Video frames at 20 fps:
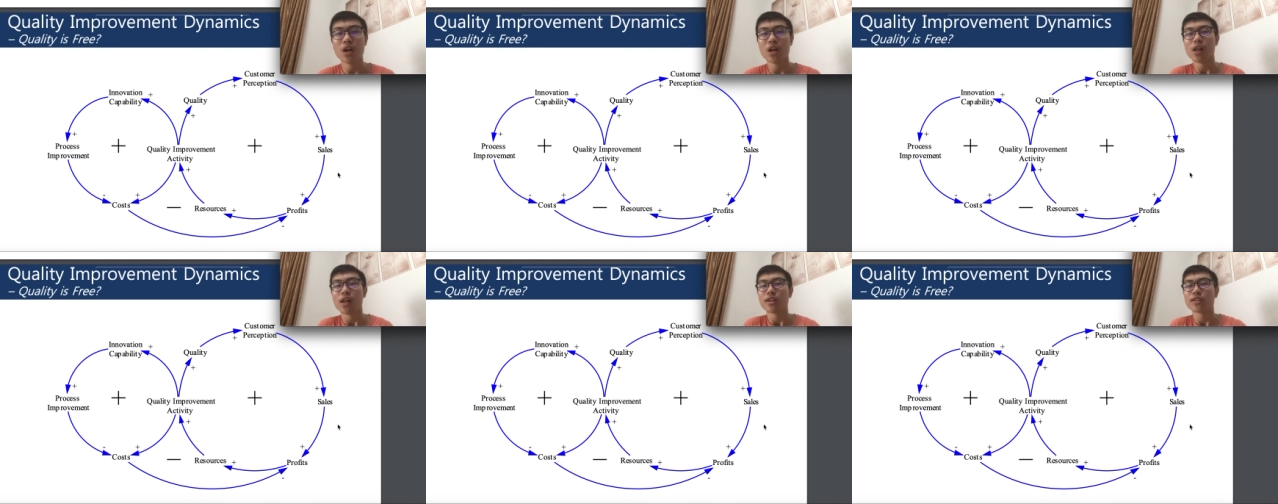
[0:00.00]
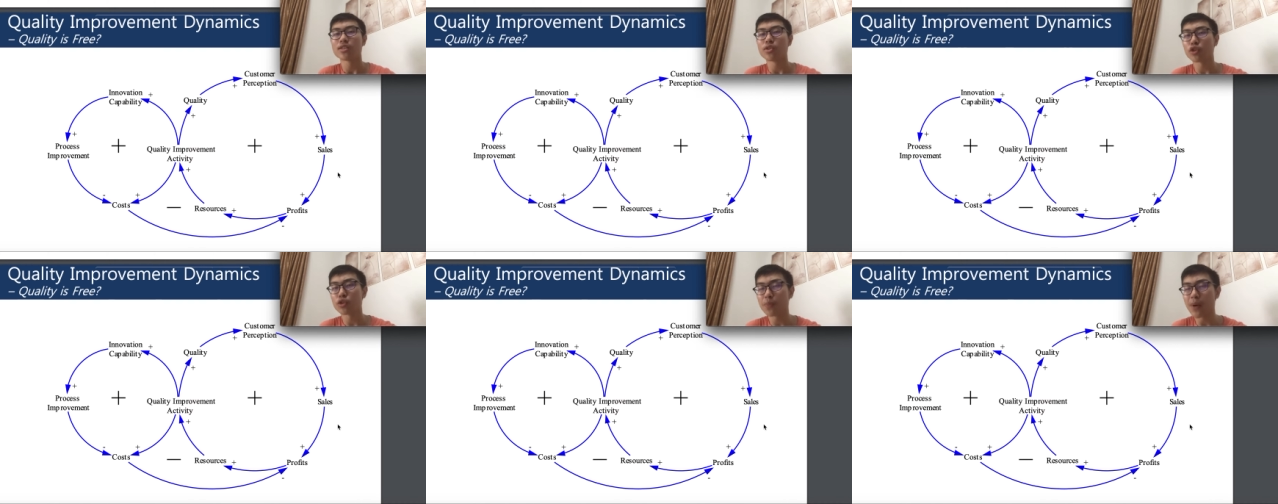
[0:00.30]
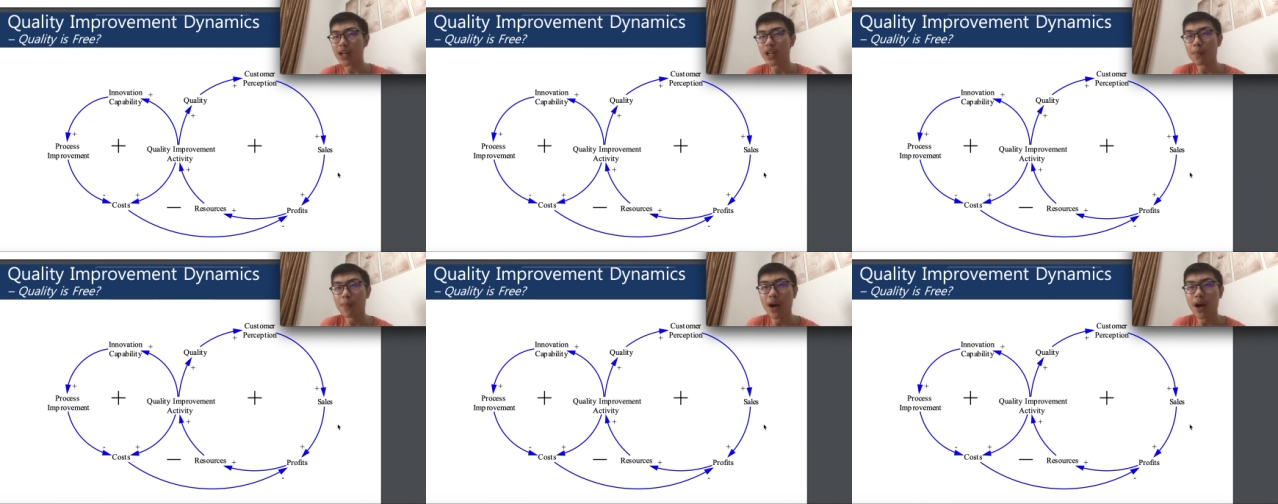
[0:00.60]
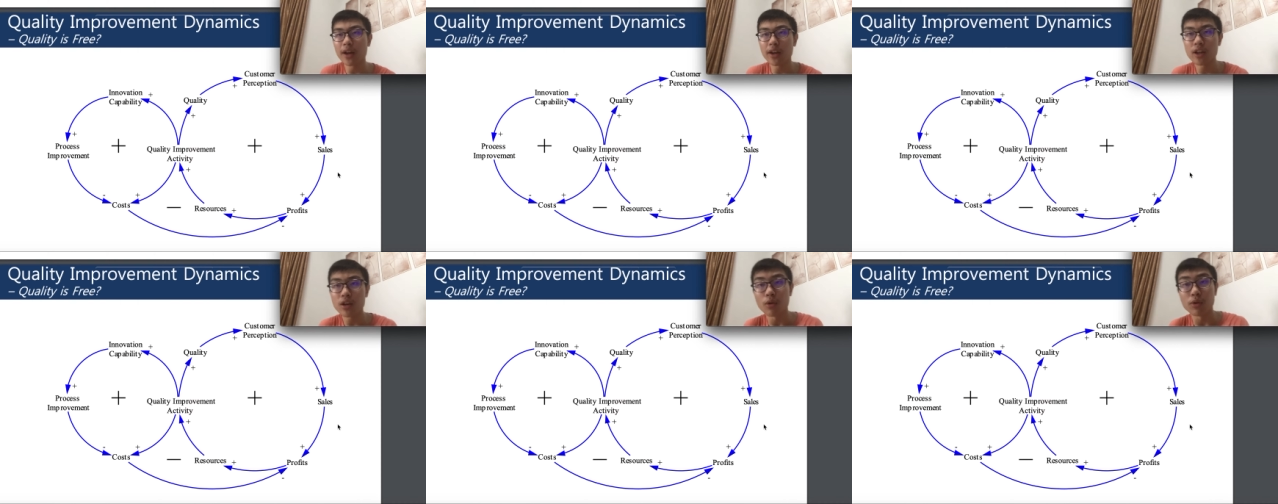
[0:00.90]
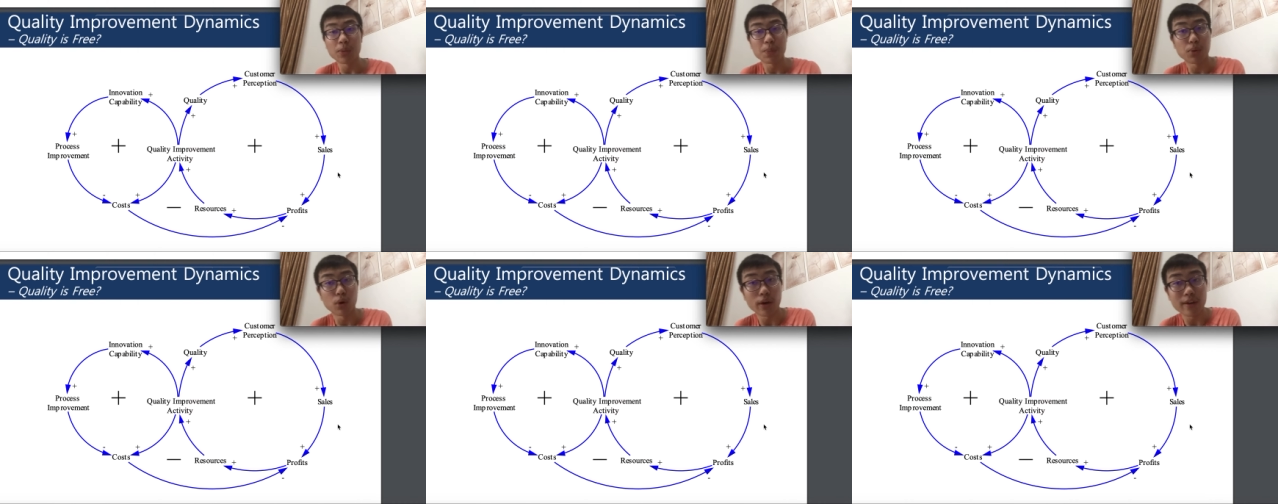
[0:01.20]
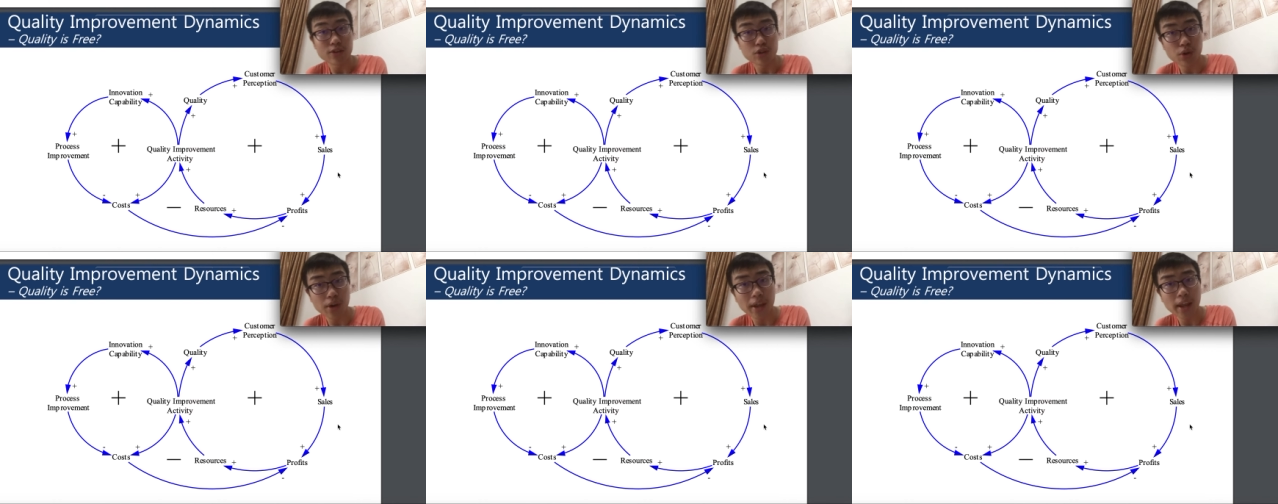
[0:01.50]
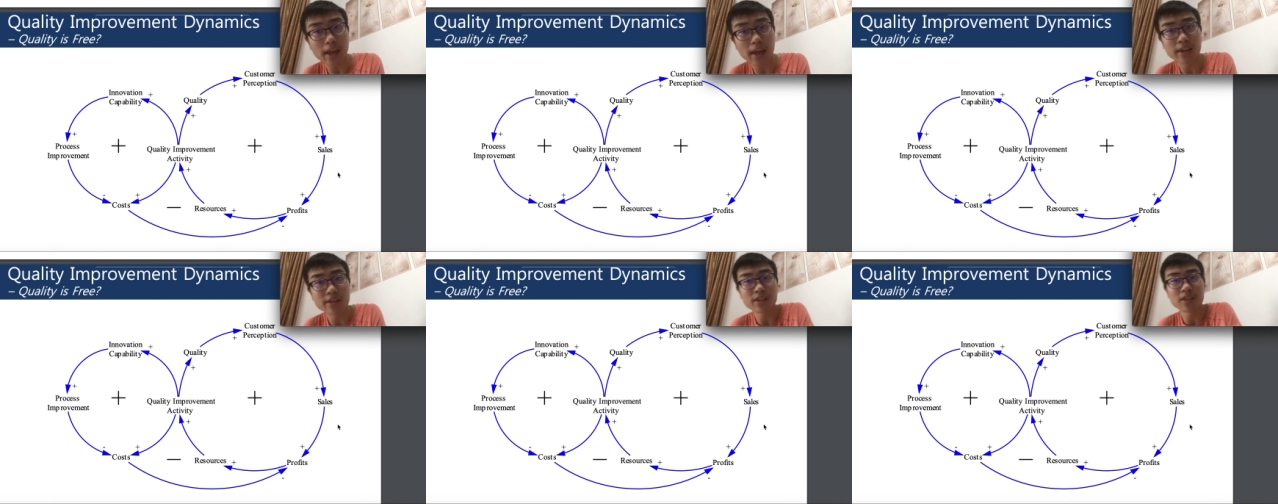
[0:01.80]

So spending money on employee training,